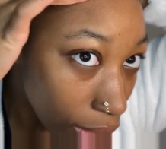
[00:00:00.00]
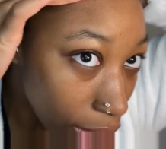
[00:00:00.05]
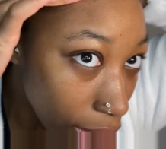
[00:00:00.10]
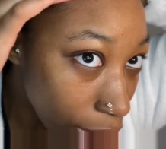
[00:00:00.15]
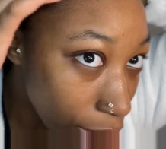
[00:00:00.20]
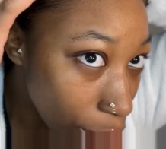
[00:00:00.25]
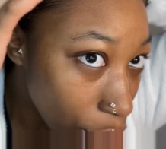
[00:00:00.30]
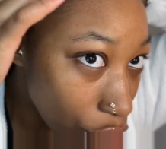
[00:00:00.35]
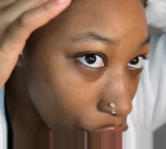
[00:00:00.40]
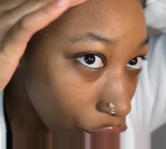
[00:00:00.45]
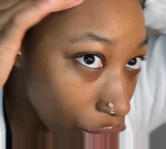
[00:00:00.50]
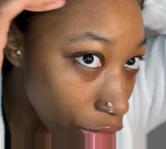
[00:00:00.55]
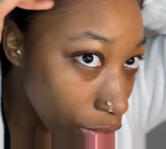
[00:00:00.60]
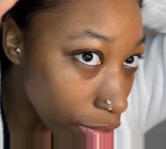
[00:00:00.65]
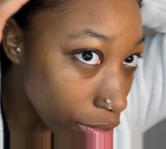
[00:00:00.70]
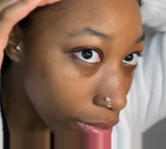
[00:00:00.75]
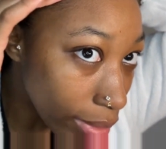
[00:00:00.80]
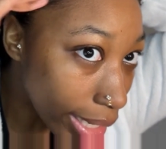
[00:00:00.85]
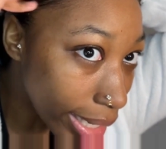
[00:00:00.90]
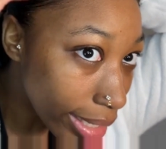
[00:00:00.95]
It was
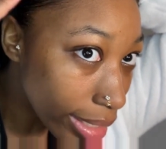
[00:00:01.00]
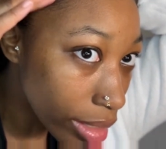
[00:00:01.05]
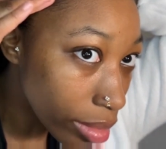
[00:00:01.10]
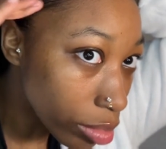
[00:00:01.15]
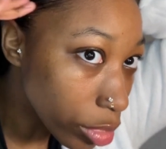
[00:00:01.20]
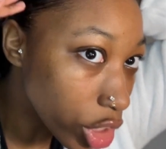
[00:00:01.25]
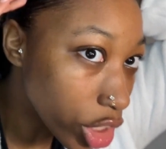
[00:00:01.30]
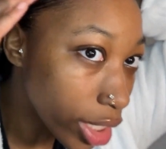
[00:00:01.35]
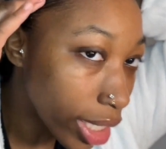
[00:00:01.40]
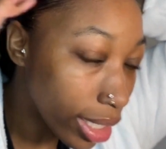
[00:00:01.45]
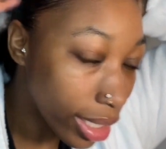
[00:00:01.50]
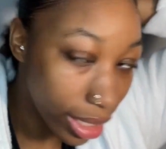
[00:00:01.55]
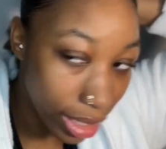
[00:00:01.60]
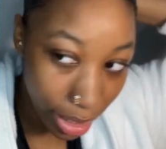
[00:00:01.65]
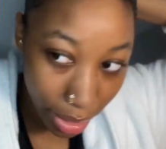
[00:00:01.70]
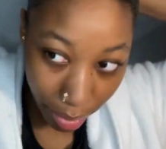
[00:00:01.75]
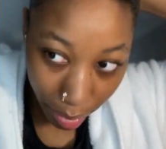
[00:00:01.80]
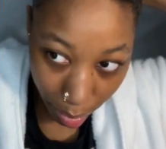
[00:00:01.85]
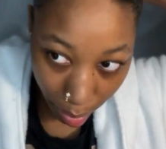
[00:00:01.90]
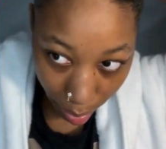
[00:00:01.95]
dried up gel in
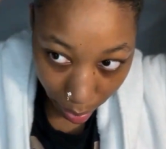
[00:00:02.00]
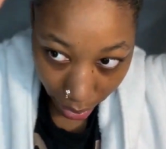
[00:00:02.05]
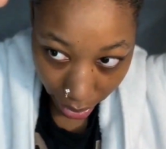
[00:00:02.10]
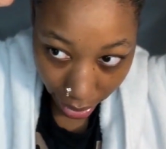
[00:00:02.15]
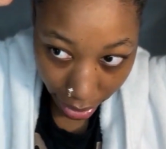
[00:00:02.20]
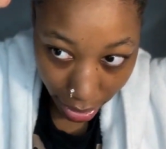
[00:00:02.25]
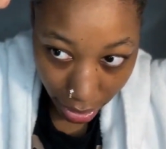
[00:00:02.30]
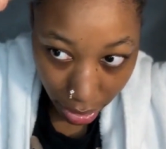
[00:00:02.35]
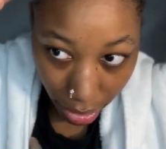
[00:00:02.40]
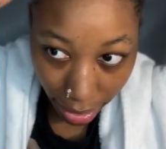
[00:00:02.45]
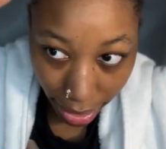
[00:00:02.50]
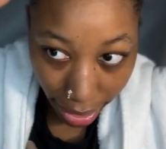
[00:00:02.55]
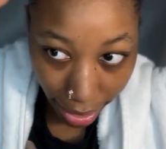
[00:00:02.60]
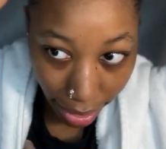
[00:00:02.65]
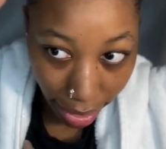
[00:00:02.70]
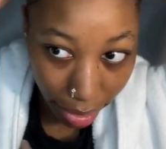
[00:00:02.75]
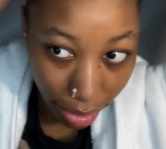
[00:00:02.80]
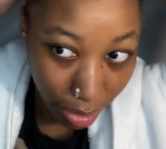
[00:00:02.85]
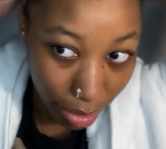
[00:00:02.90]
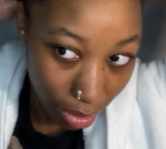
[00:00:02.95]
it, but it's okay.